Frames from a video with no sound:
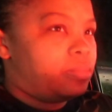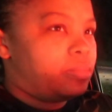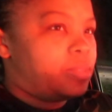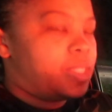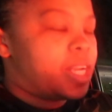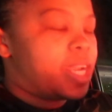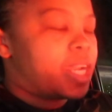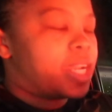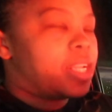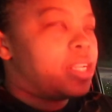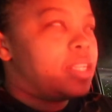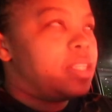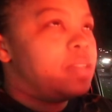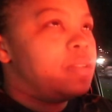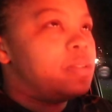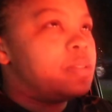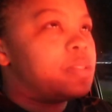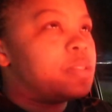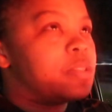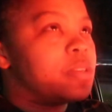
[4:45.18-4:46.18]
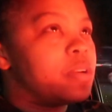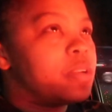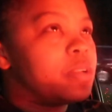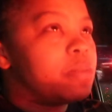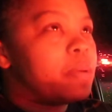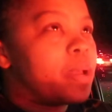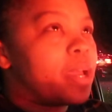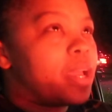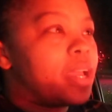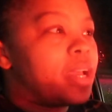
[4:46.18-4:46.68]
That I can lose
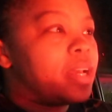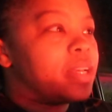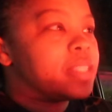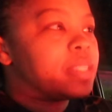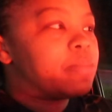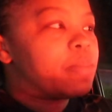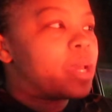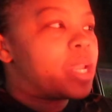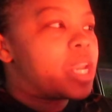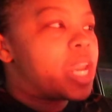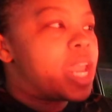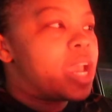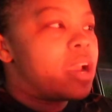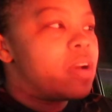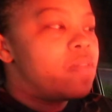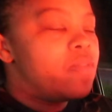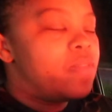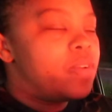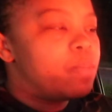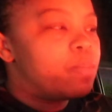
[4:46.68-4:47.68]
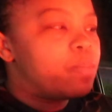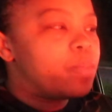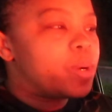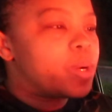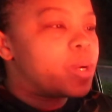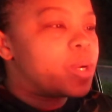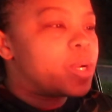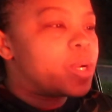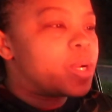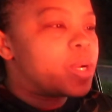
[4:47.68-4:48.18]
thirty pounds by
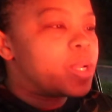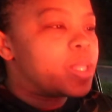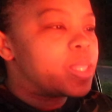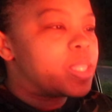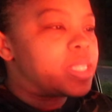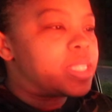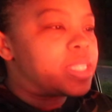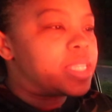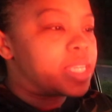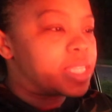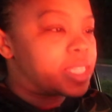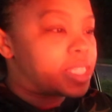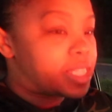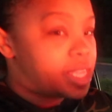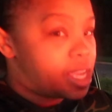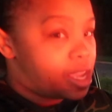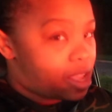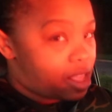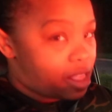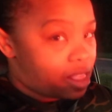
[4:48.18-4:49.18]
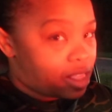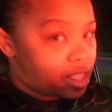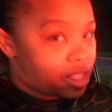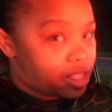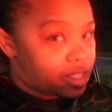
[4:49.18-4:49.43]
November the sixteenth.